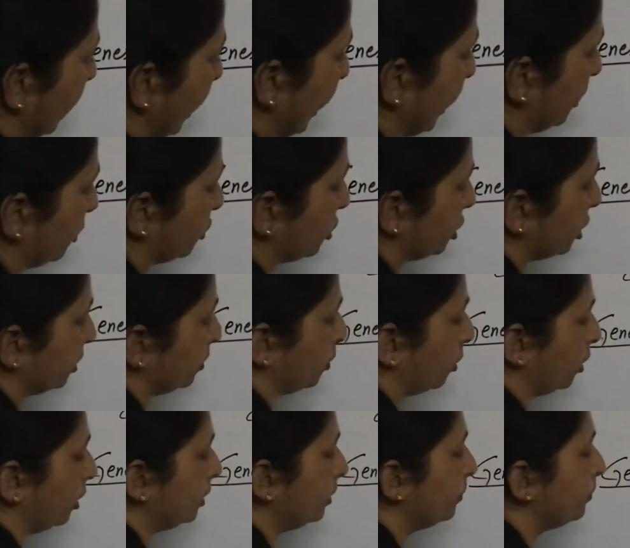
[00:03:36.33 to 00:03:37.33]
hydrogen
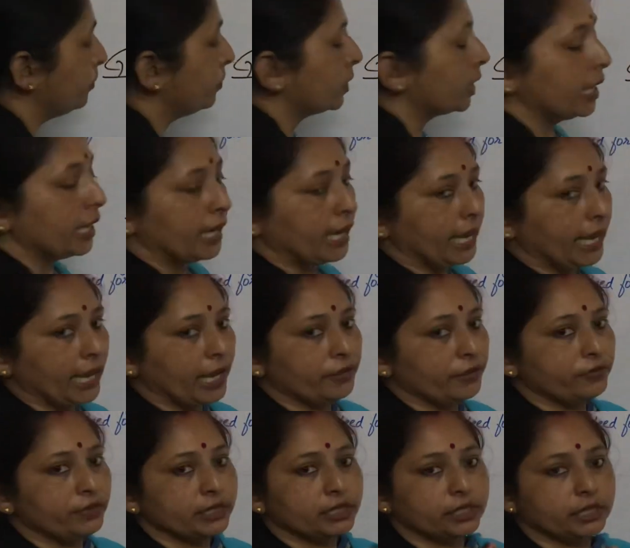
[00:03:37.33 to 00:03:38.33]
bond, A
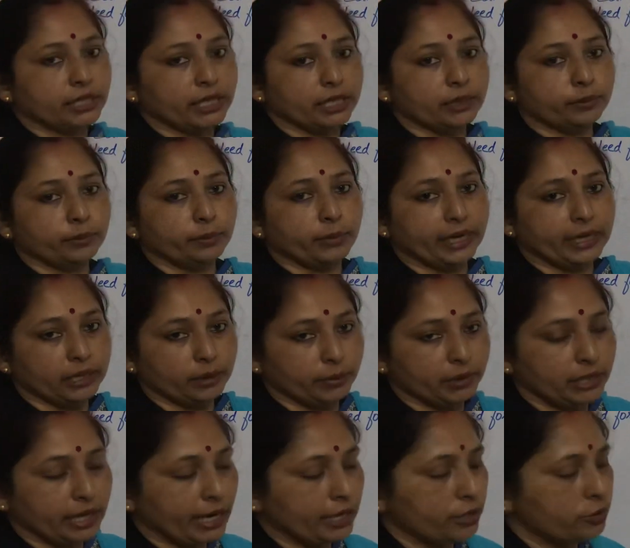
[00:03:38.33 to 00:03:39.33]
with T by double
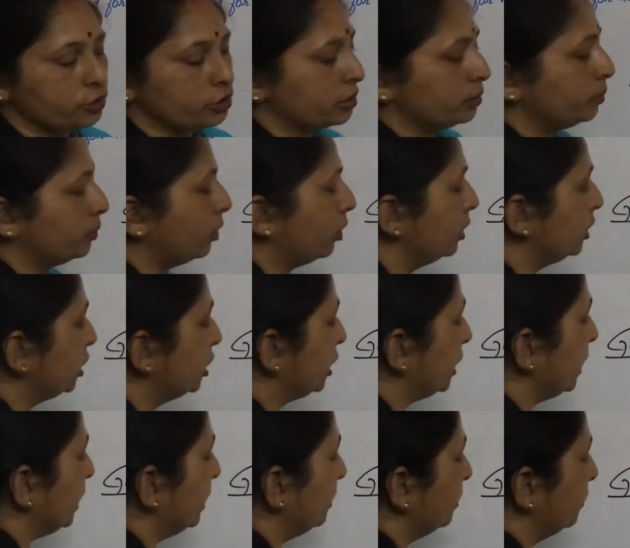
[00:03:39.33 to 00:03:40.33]
hydrogen bond,
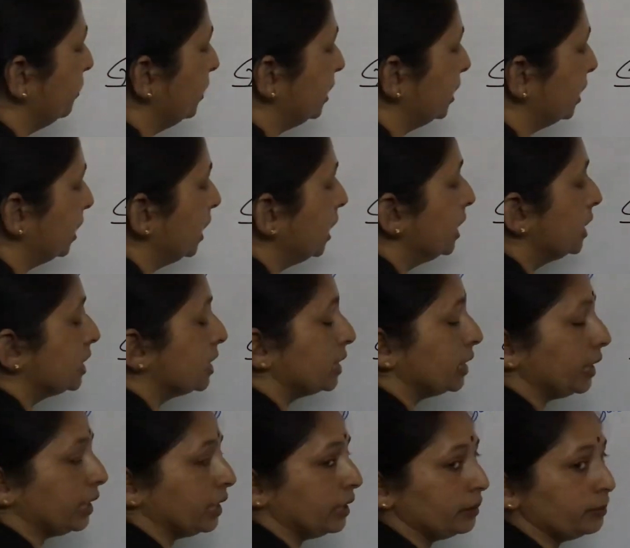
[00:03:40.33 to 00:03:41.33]
G with
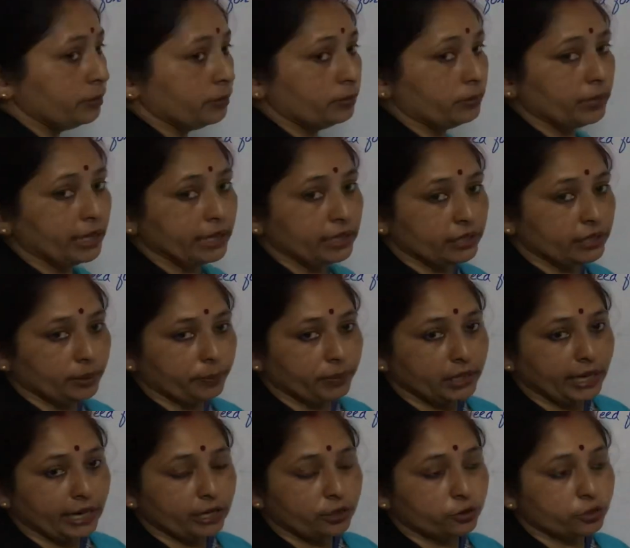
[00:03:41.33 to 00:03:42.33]
C by triple
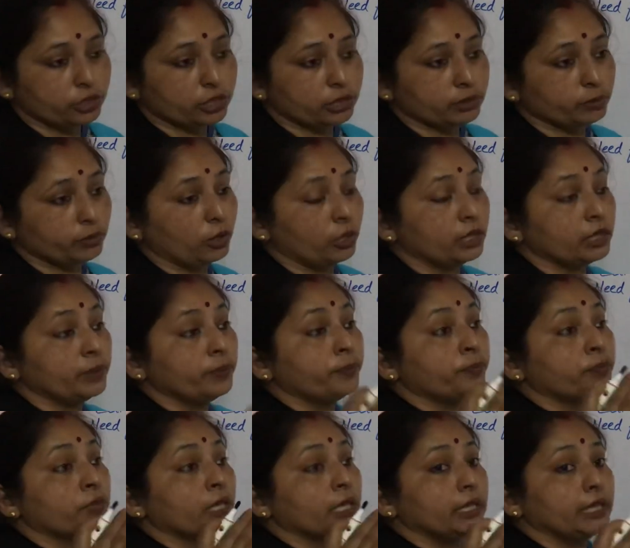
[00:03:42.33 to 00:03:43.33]
hydrogen bond.
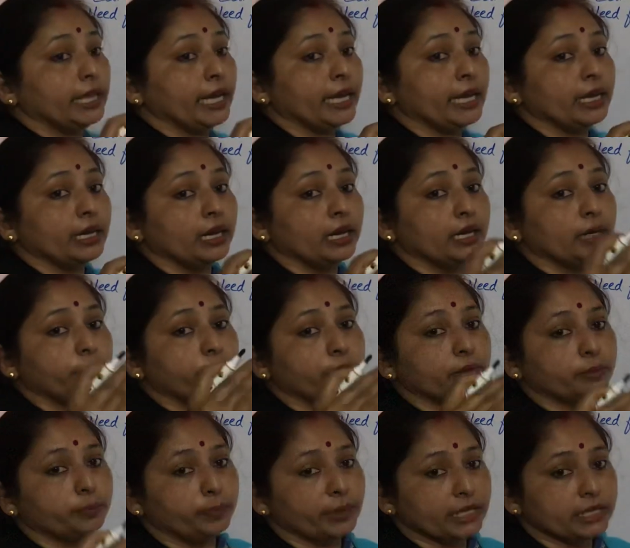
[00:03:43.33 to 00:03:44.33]
They are
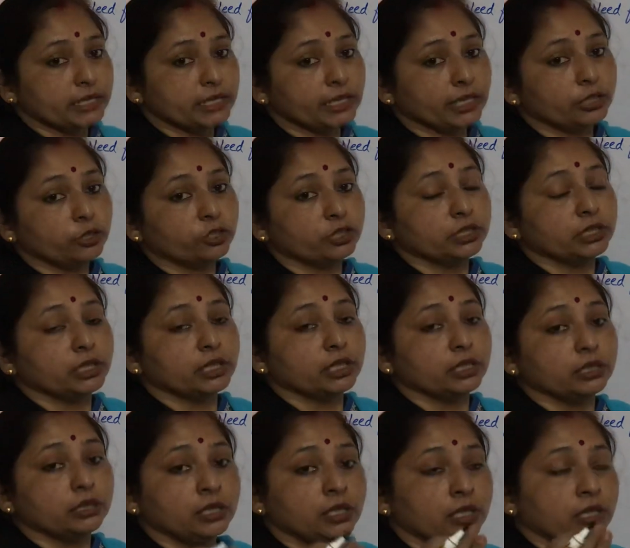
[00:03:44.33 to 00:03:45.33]
present on
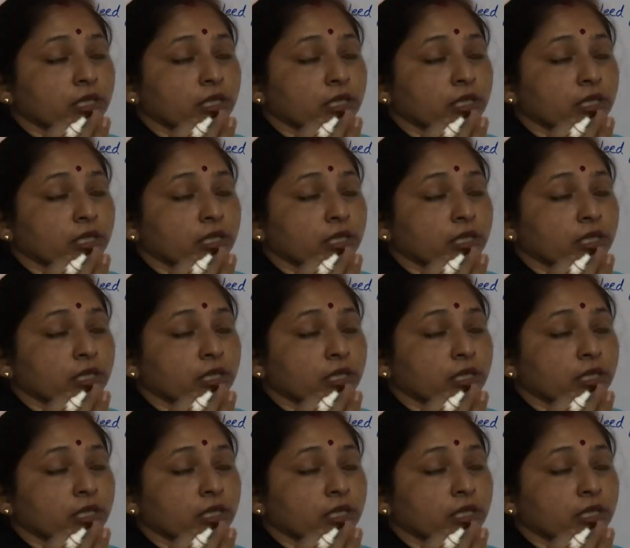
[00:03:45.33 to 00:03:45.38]
the